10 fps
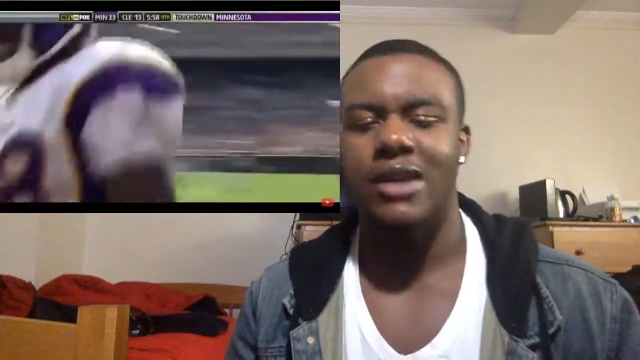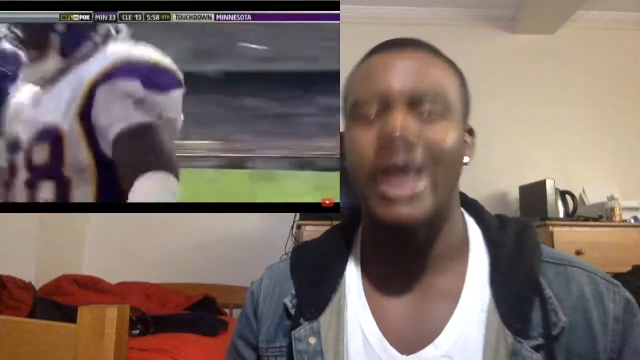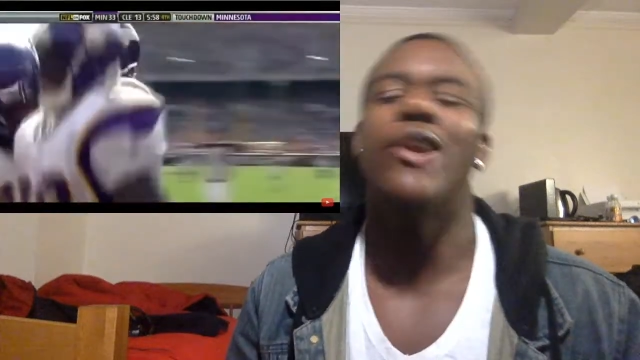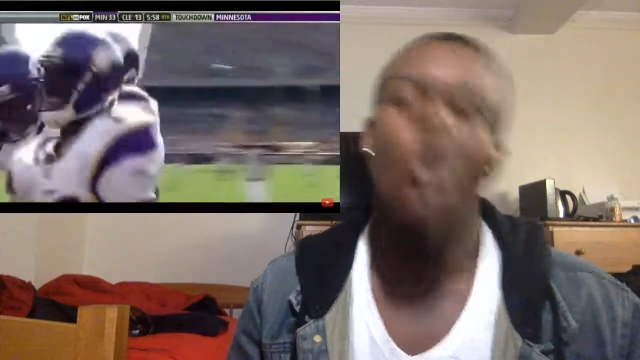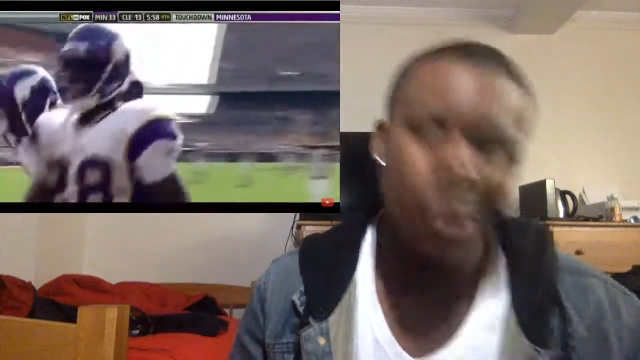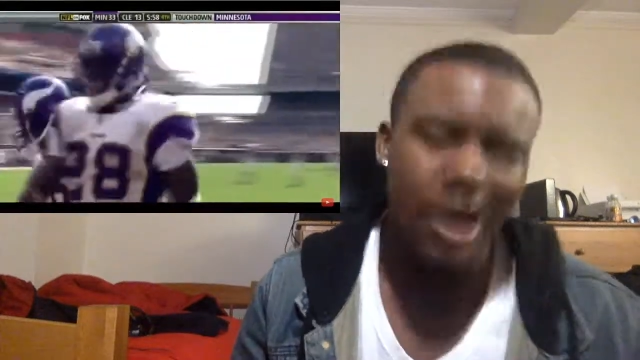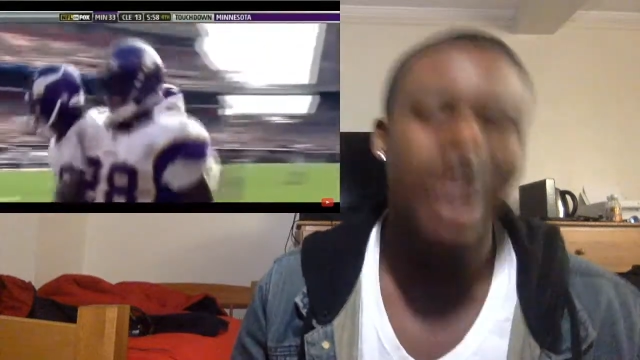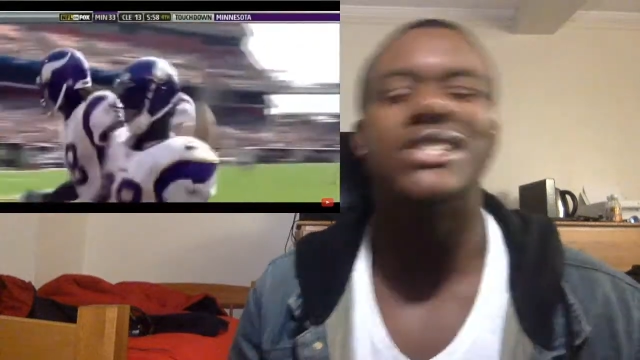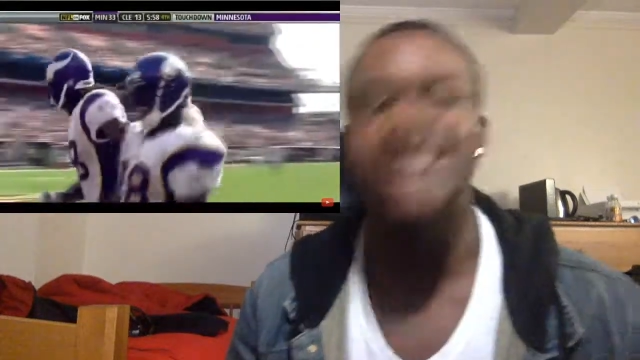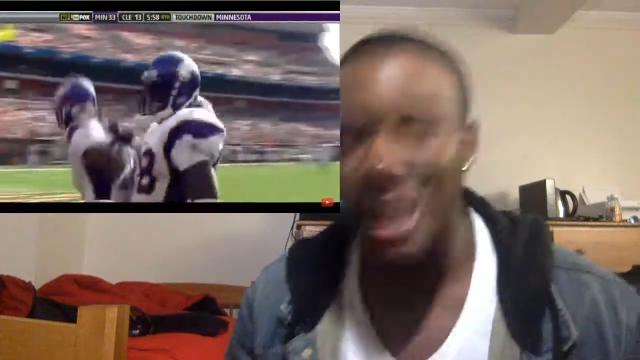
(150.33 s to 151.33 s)
Ain't
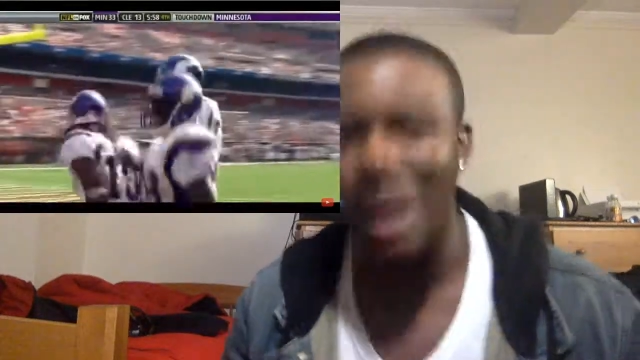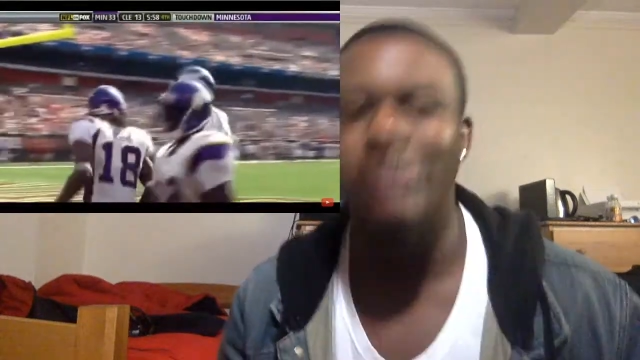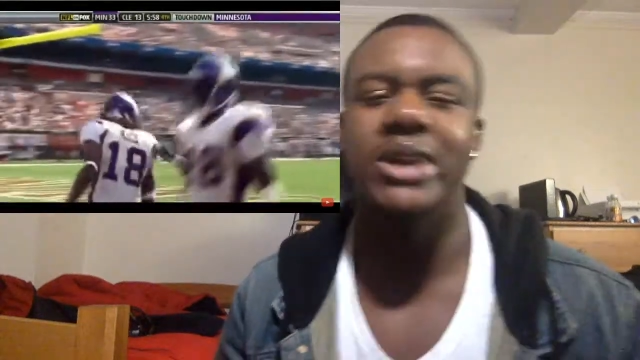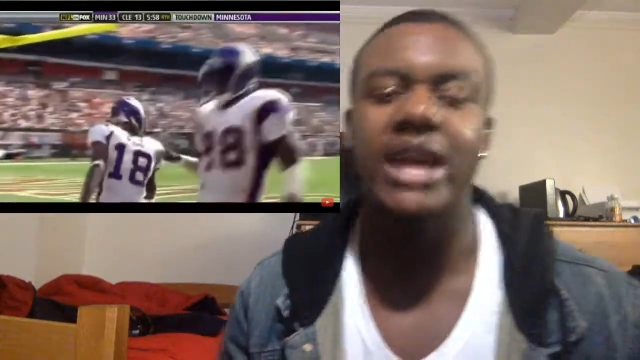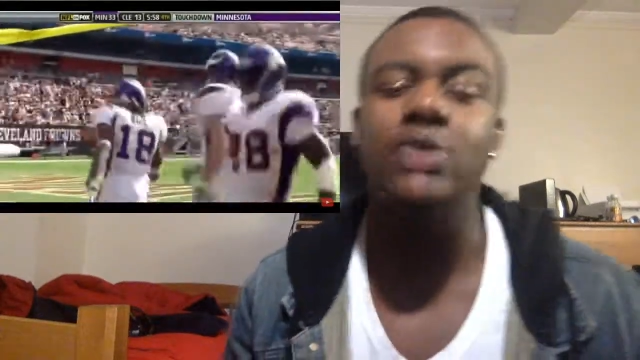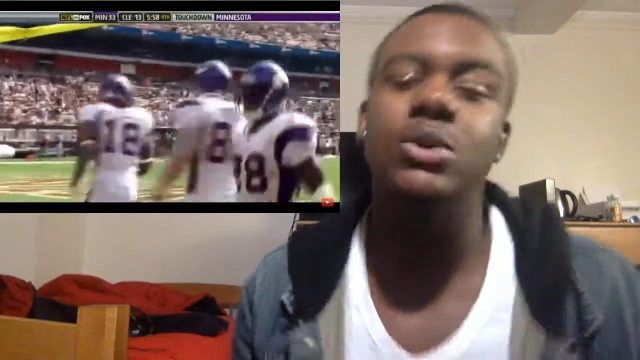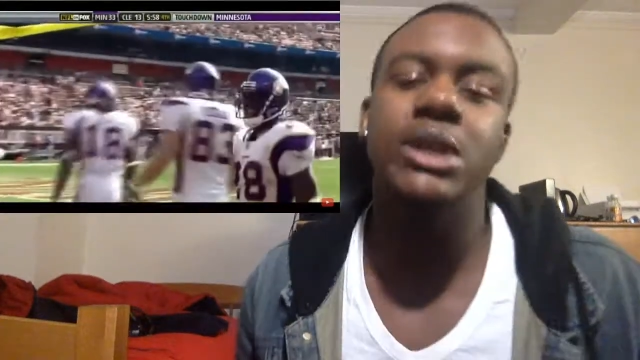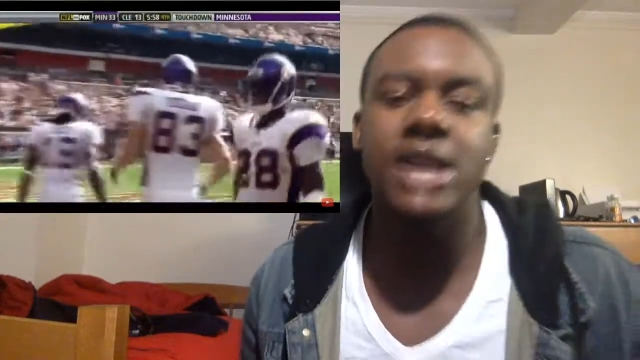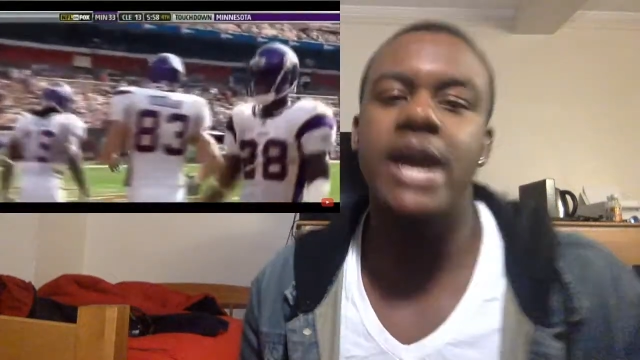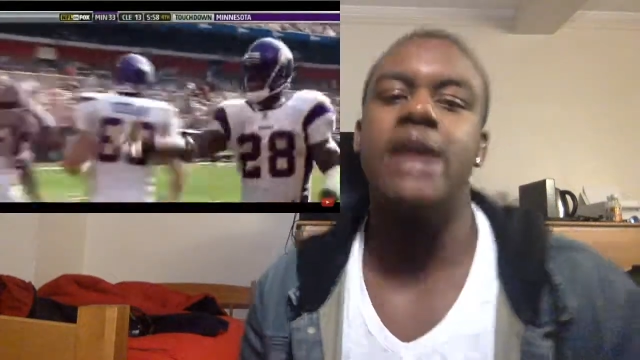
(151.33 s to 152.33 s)
nobody stopping me. That's what
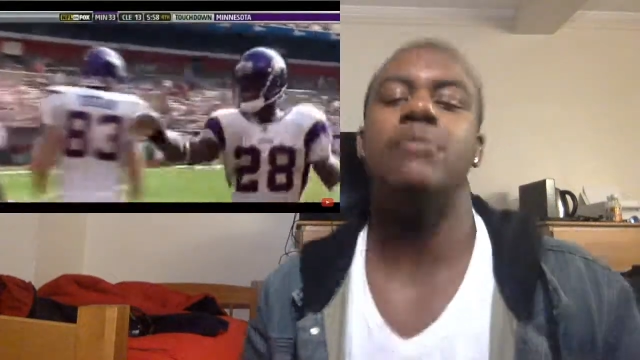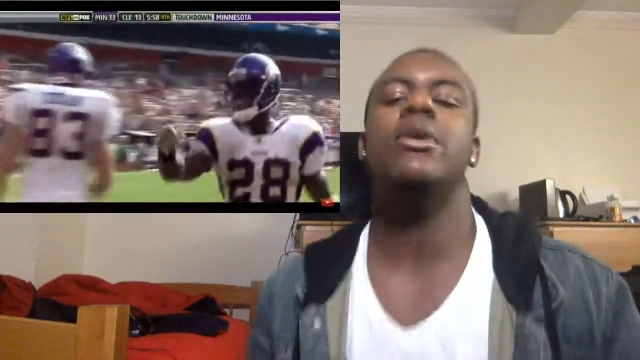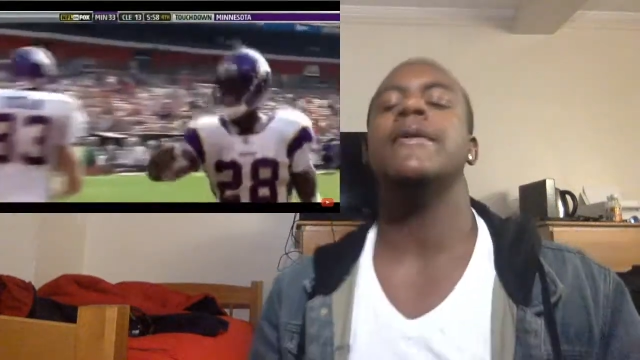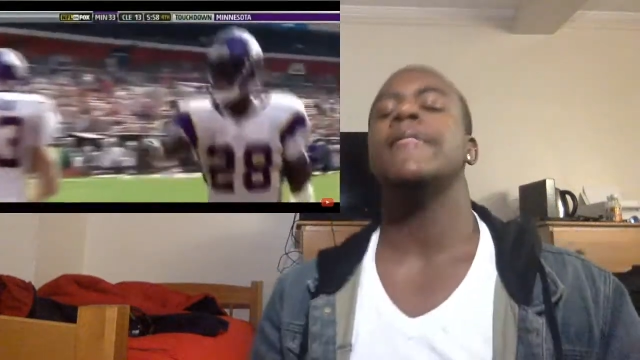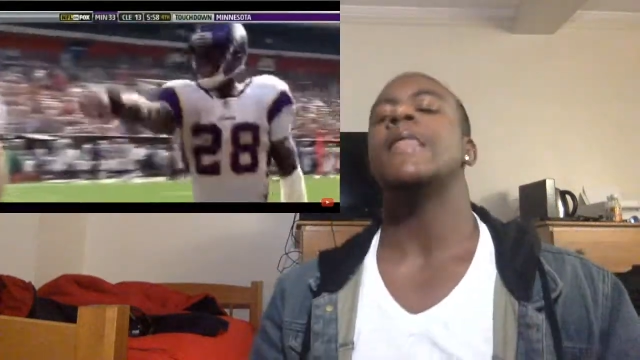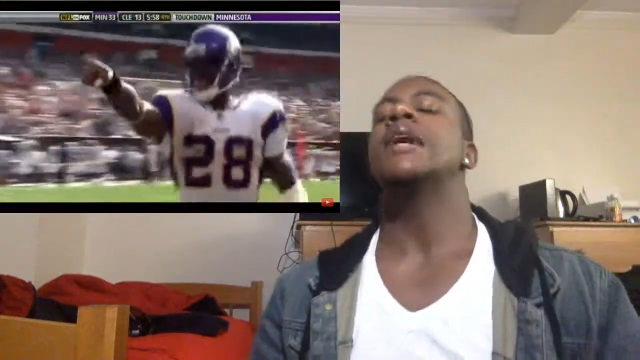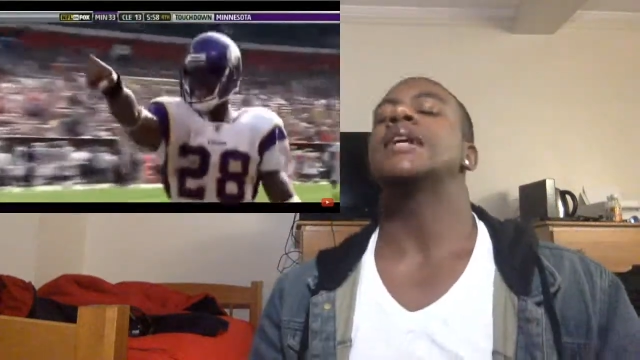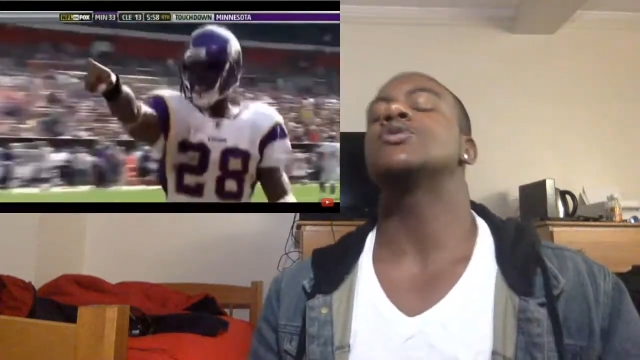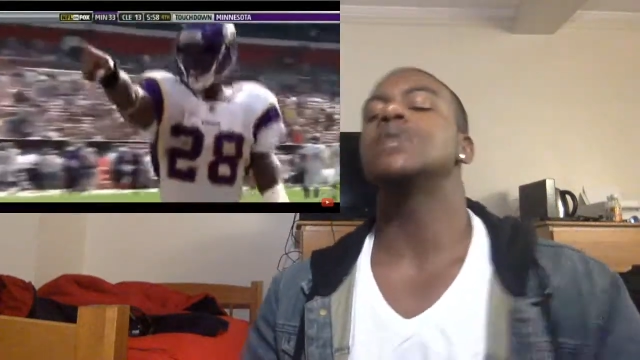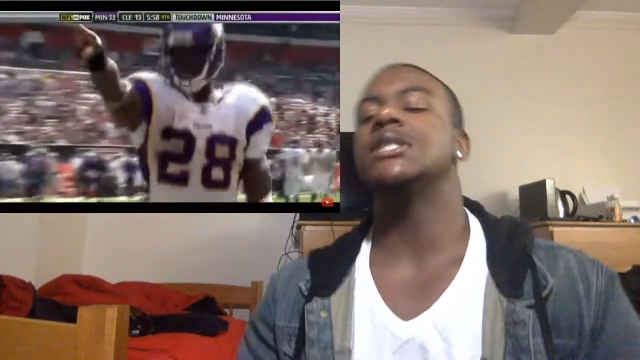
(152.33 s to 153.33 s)
he's saying, bro.
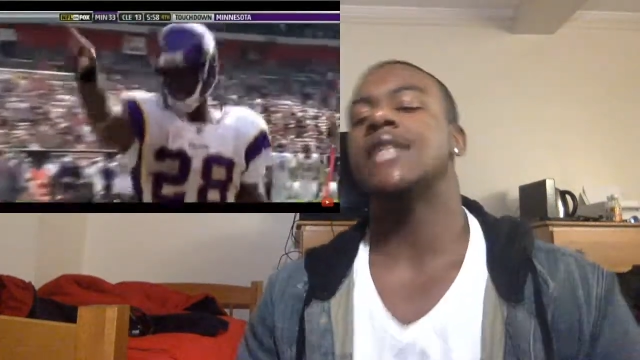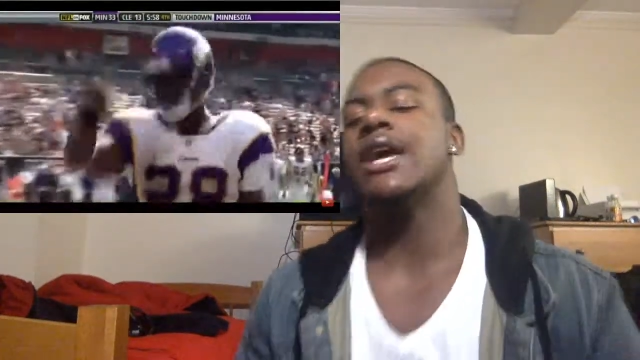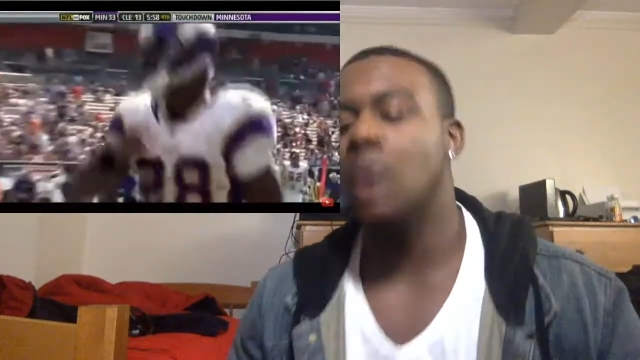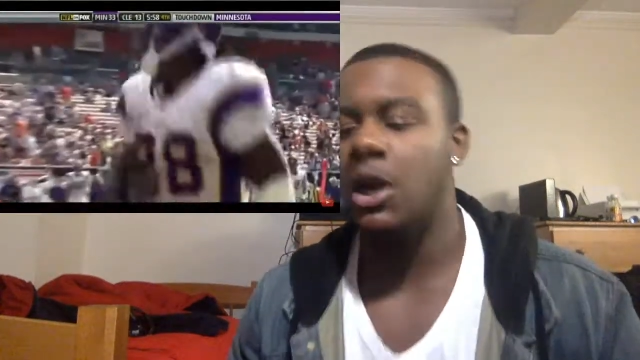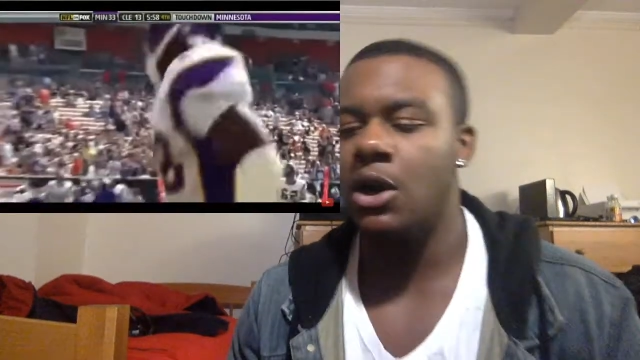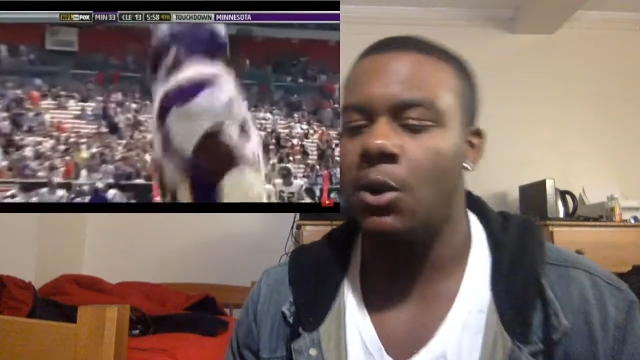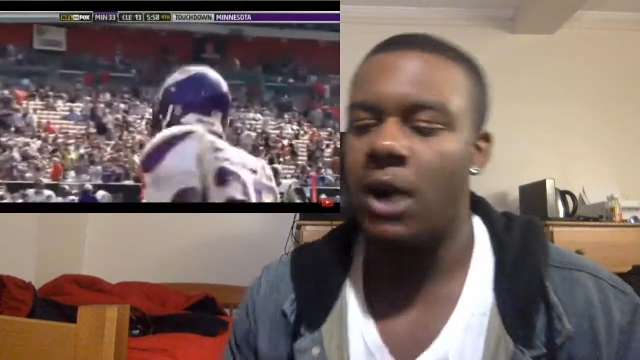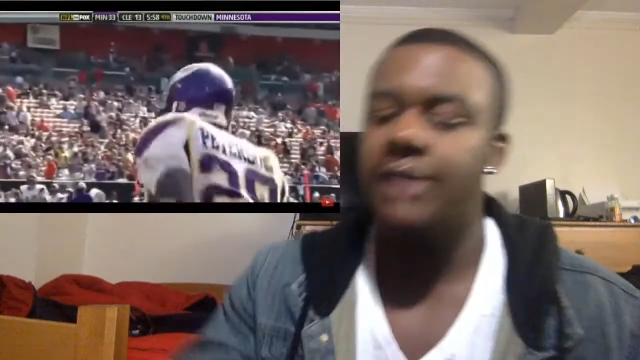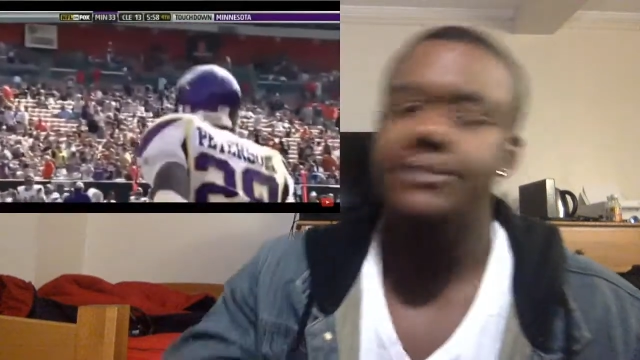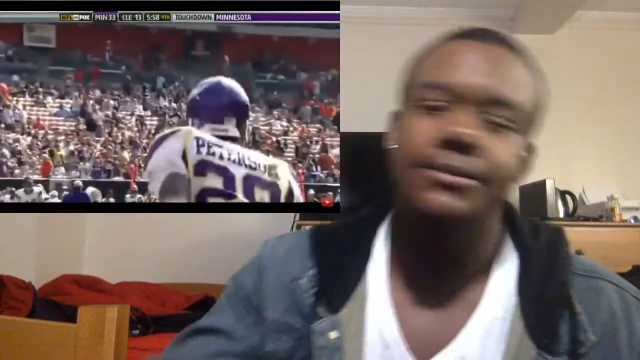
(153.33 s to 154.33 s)
That's what he's saying. You want to know why?